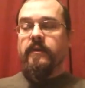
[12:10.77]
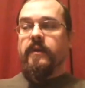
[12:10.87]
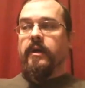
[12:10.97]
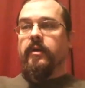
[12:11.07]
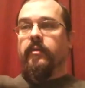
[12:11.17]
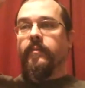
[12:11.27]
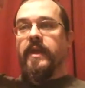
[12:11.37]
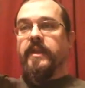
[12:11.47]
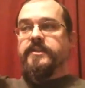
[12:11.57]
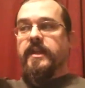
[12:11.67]

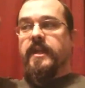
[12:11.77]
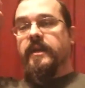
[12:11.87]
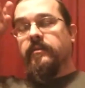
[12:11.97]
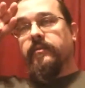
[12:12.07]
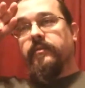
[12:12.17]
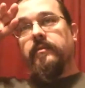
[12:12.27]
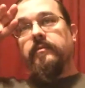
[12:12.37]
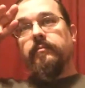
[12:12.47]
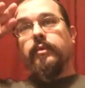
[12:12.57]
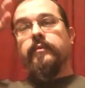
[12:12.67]
And she kind of
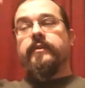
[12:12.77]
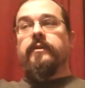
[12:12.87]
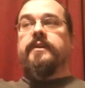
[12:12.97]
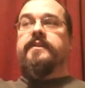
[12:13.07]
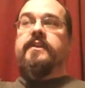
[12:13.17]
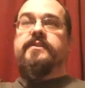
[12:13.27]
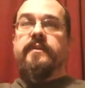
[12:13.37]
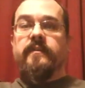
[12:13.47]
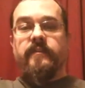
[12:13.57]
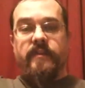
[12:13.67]
moved her
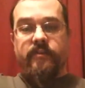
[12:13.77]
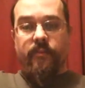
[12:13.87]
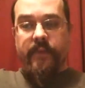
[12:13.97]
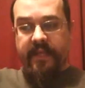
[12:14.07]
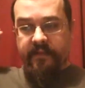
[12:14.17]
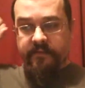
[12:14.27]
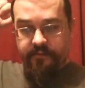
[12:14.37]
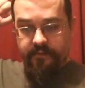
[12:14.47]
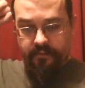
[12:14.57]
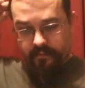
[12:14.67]
attentions and
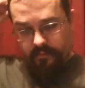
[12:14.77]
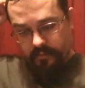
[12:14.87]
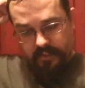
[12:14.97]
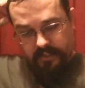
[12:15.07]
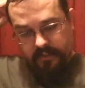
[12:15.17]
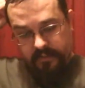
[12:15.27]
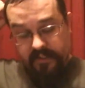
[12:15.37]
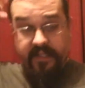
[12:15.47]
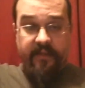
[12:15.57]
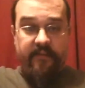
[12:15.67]
domains to
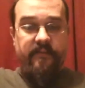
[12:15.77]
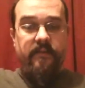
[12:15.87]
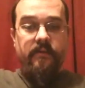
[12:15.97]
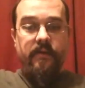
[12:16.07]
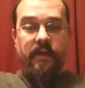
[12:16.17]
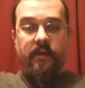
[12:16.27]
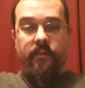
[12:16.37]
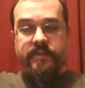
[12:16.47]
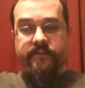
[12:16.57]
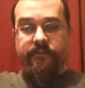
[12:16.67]
the east,
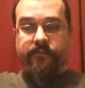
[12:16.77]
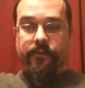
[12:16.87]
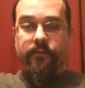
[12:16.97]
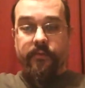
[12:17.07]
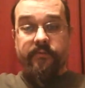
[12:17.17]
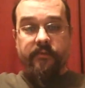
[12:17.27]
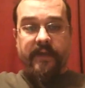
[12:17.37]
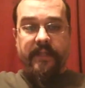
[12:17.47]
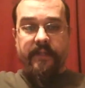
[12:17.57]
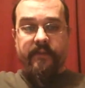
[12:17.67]
which is a fertile river
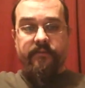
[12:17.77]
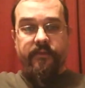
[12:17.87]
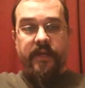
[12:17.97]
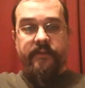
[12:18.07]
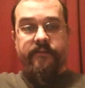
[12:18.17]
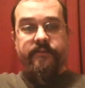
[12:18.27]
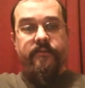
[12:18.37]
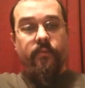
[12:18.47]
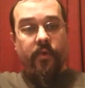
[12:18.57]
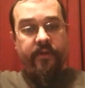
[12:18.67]
valley that
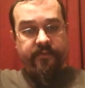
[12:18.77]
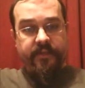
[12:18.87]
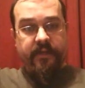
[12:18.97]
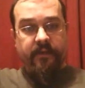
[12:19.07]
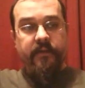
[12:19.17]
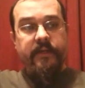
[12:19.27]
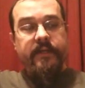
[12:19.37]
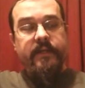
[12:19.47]
floods once a year.